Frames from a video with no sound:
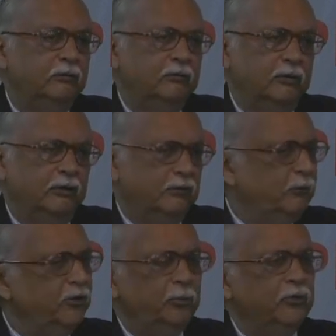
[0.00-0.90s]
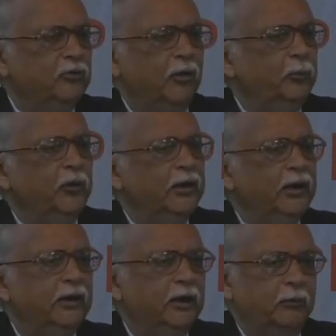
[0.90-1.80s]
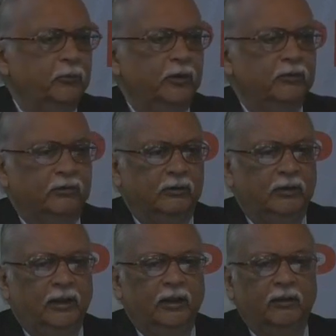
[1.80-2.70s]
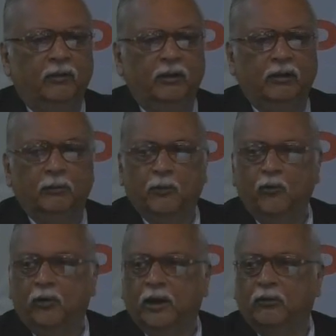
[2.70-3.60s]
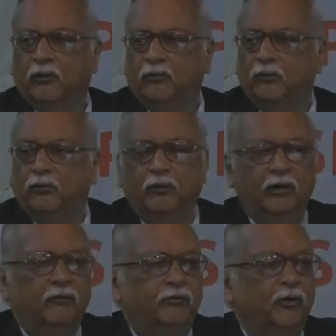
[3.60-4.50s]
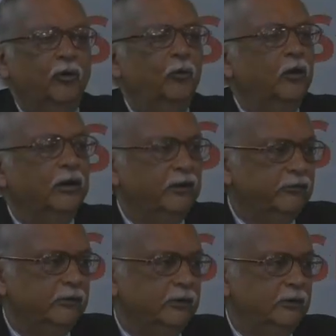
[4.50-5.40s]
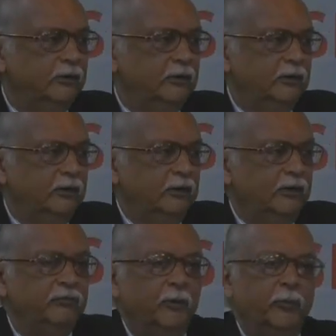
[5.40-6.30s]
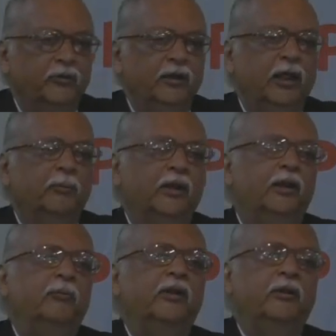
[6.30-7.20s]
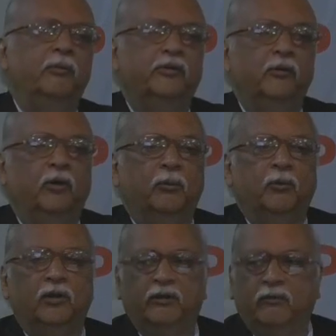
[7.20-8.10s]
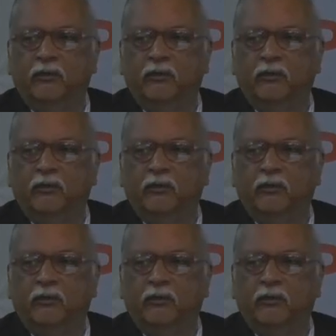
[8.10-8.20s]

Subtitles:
examiners will stop you at any time because they are not known that you have to follow what they say. If you are presenting epically, they will say, what about the GVP?